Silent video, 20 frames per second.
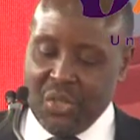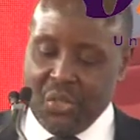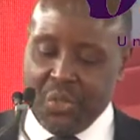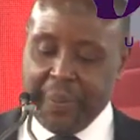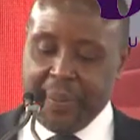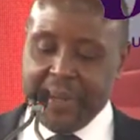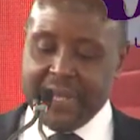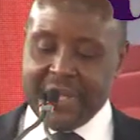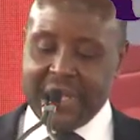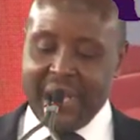
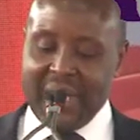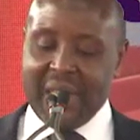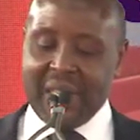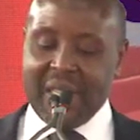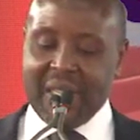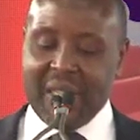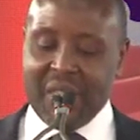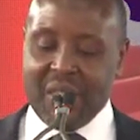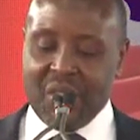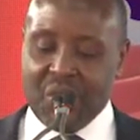to present
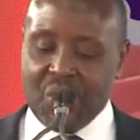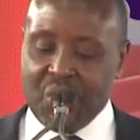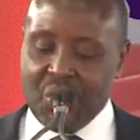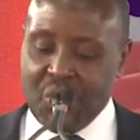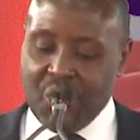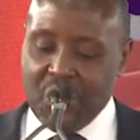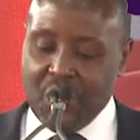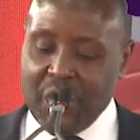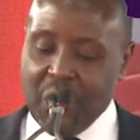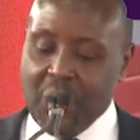
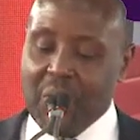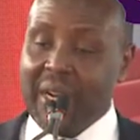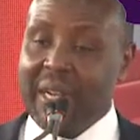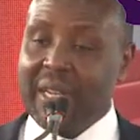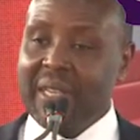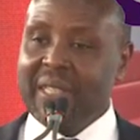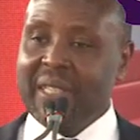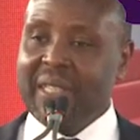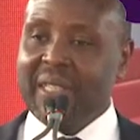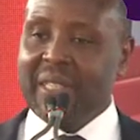to the
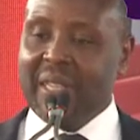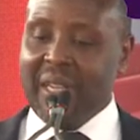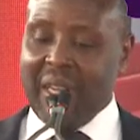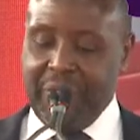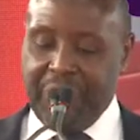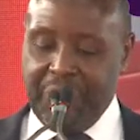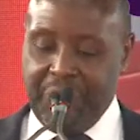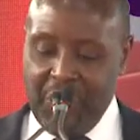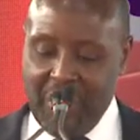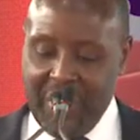world
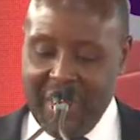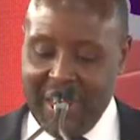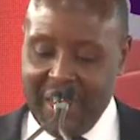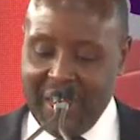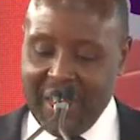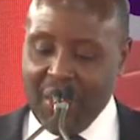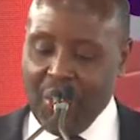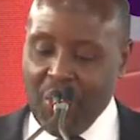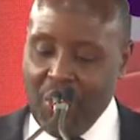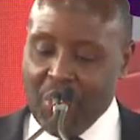a
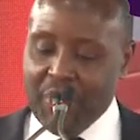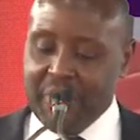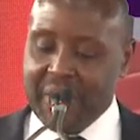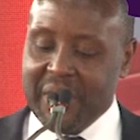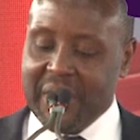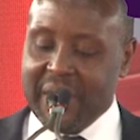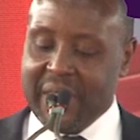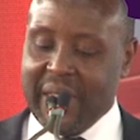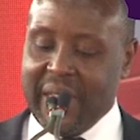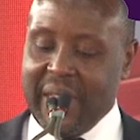fully
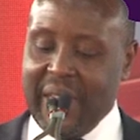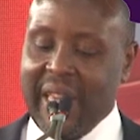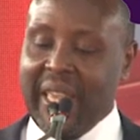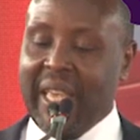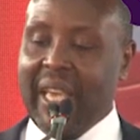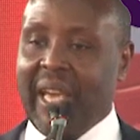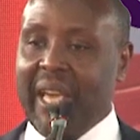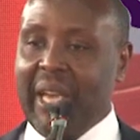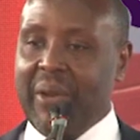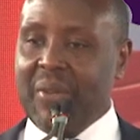owned
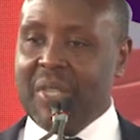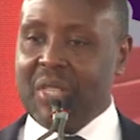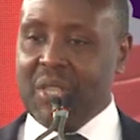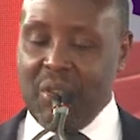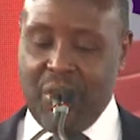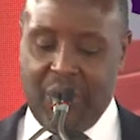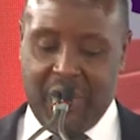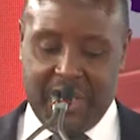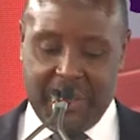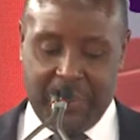Kenya Airways
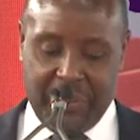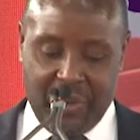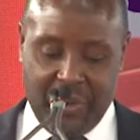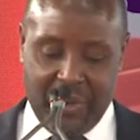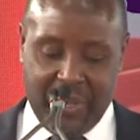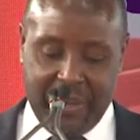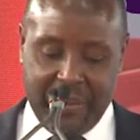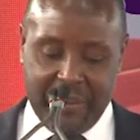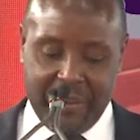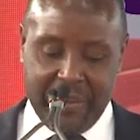loyalty
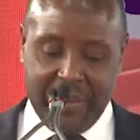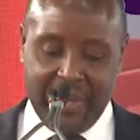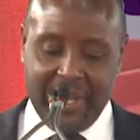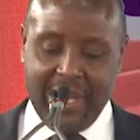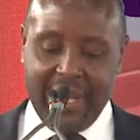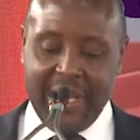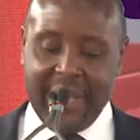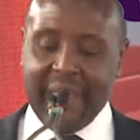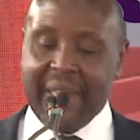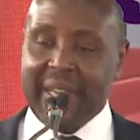program,
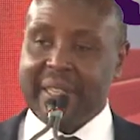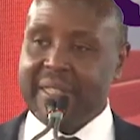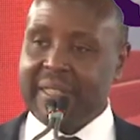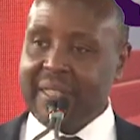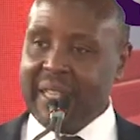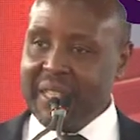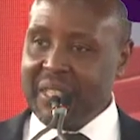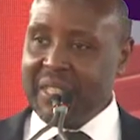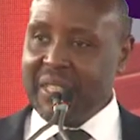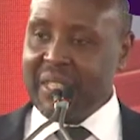the
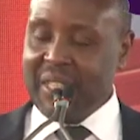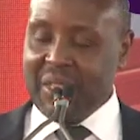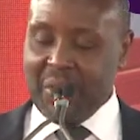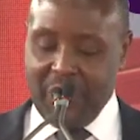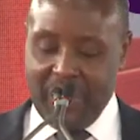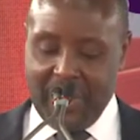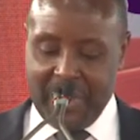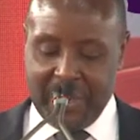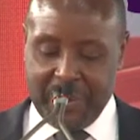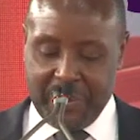Asante
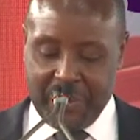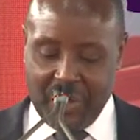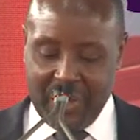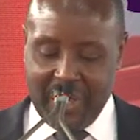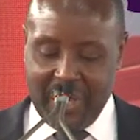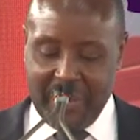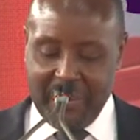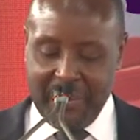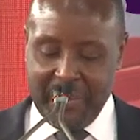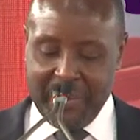Rewards
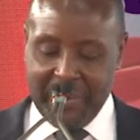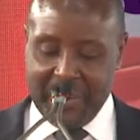program.